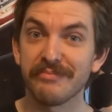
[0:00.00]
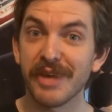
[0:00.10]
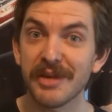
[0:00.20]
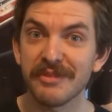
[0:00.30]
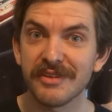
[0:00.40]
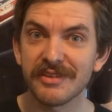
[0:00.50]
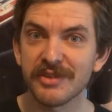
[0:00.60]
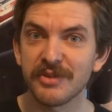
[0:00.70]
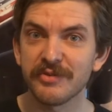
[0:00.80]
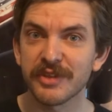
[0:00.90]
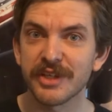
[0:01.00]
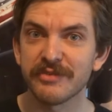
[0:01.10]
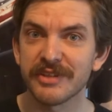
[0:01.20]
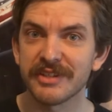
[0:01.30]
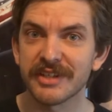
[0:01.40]
Maybe you've
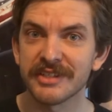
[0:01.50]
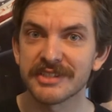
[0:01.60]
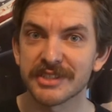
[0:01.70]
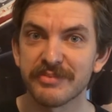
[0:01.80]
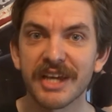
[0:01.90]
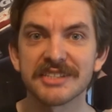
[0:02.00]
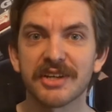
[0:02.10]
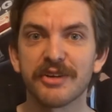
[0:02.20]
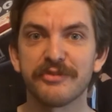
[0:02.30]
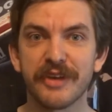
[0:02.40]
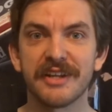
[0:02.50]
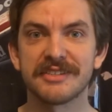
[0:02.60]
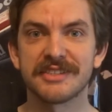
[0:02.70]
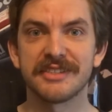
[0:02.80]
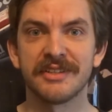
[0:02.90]
even done some NASCAR
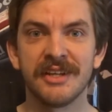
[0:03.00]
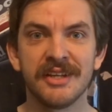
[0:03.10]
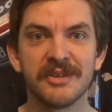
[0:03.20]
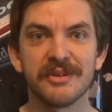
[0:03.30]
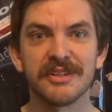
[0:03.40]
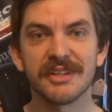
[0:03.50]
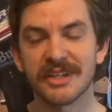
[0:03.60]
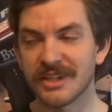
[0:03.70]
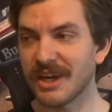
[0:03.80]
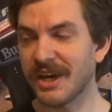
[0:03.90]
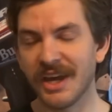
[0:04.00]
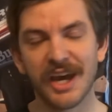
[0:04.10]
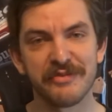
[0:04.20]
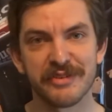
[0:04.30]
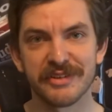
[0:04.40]
fantasy. Well, I
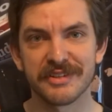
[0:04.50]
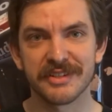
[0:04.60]
haven't